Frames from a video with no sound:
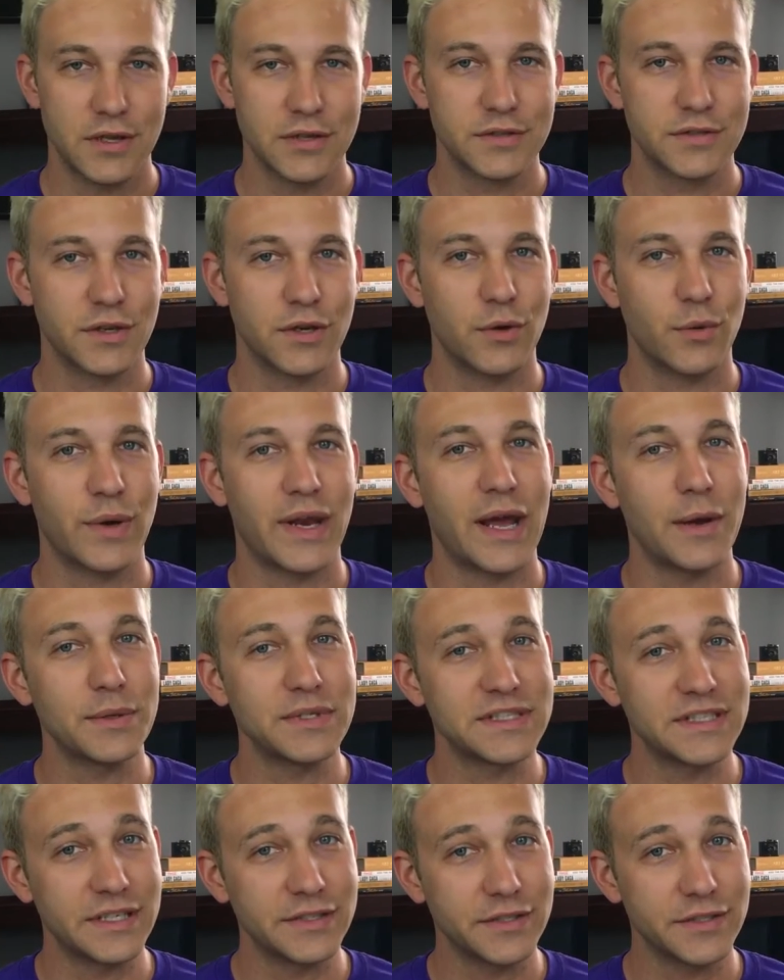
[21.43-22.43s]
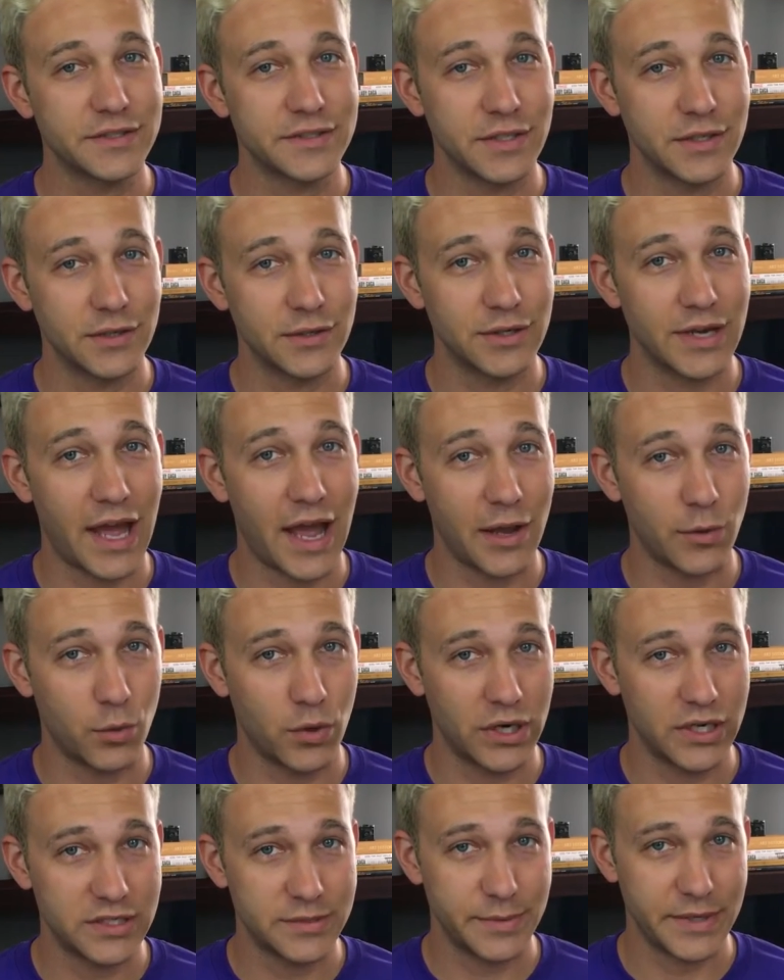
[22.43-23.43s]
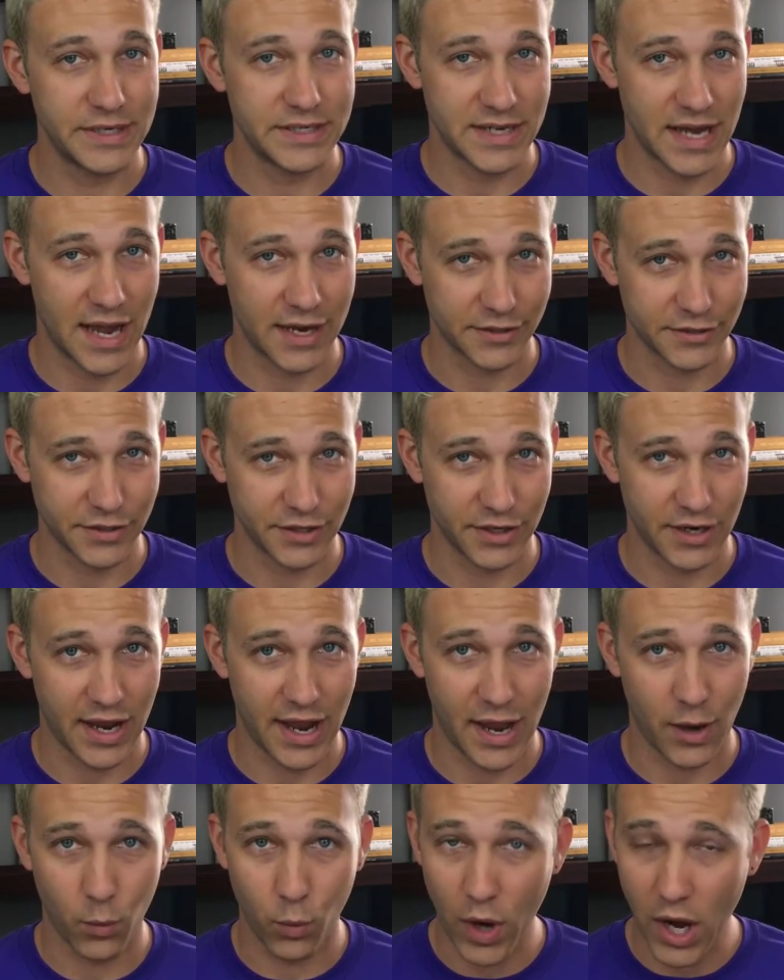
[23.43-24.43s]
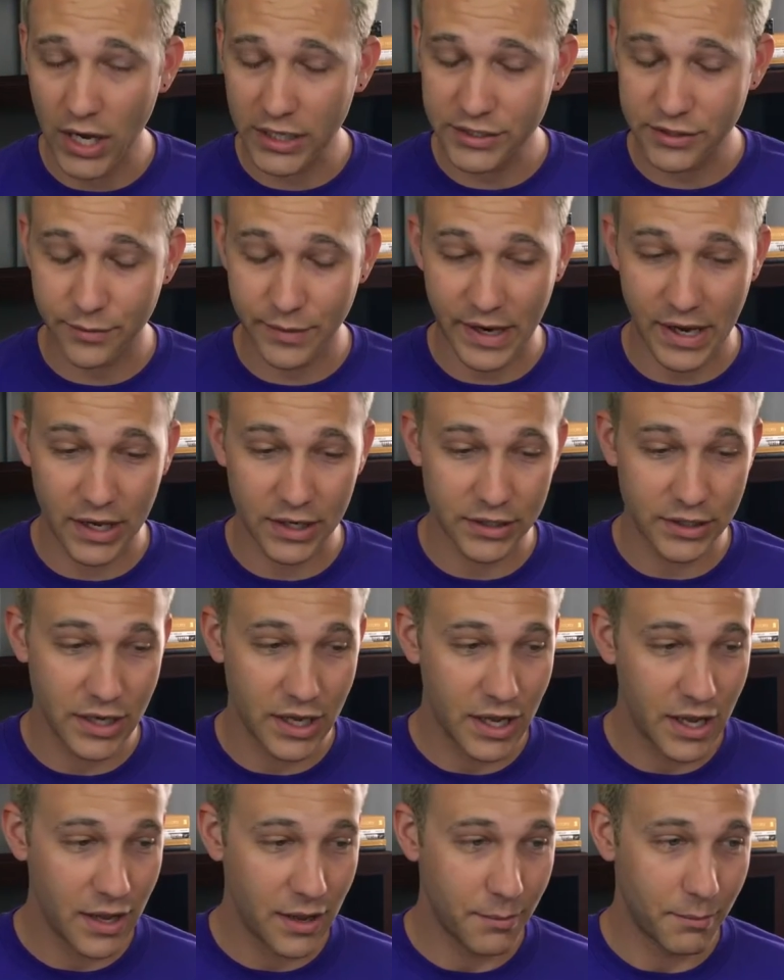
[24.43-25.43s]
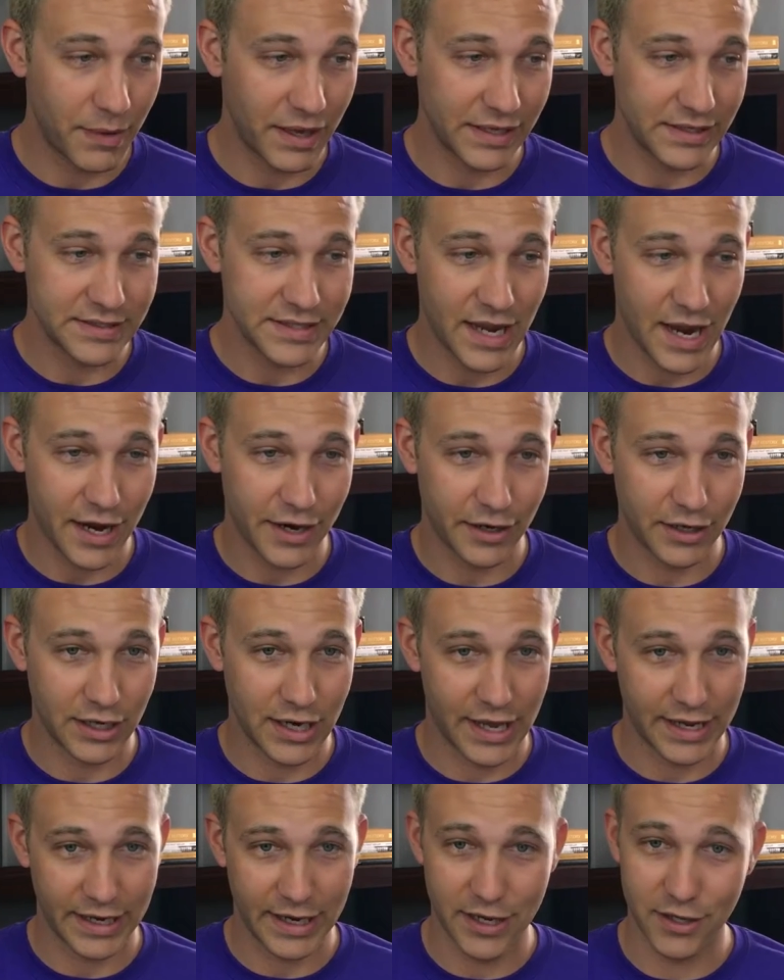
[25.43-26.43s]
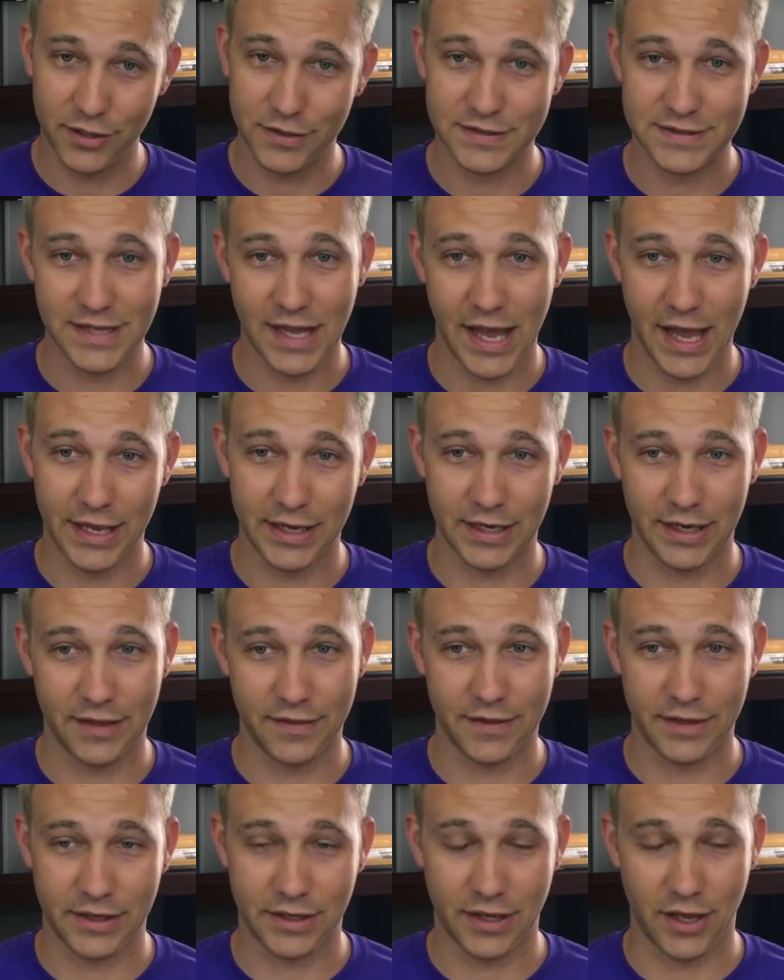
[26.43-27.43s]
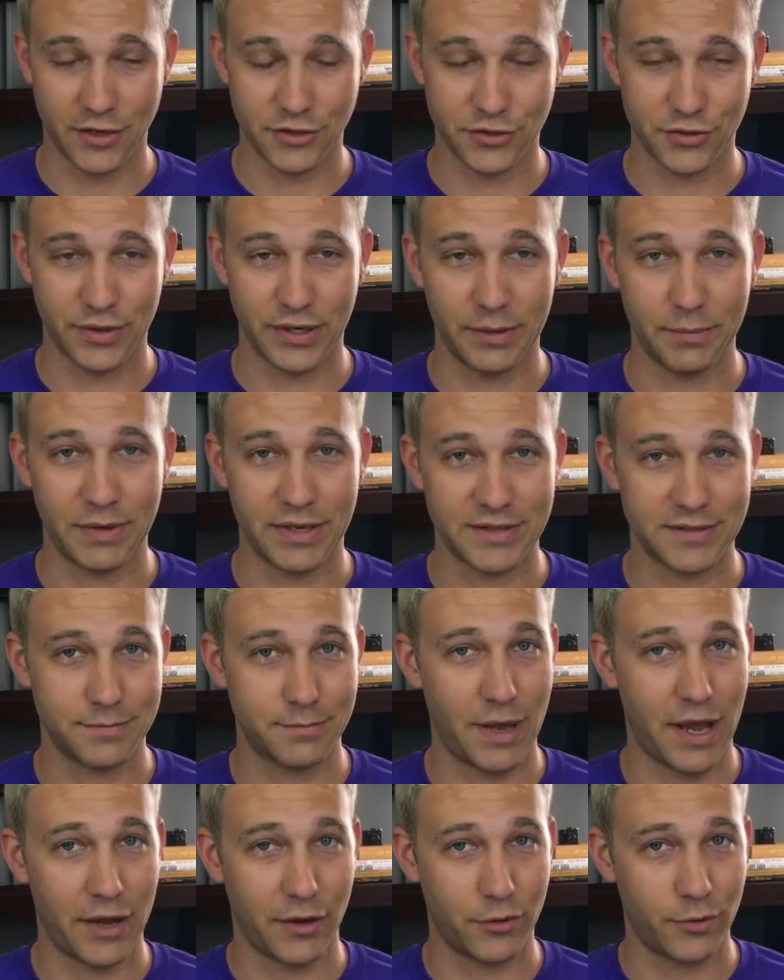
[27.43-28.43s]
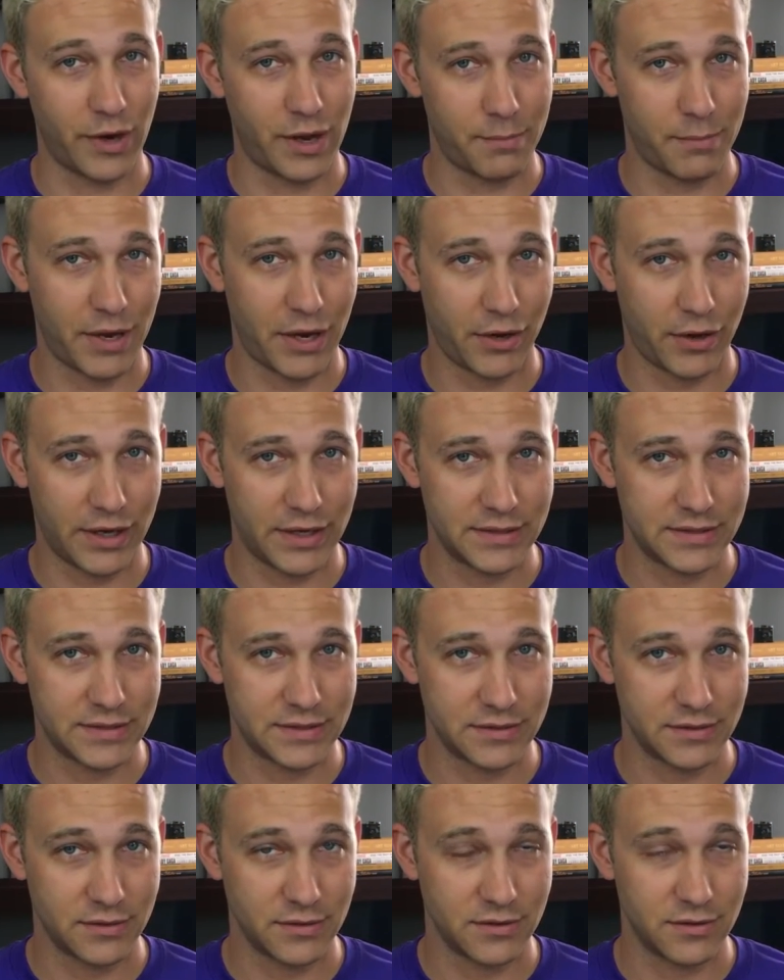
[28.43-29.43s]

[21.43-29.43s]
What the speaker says: So when I was 10 years old, I wanted to be a doctor. I walked around my entire like hillside in the country because my grandparents,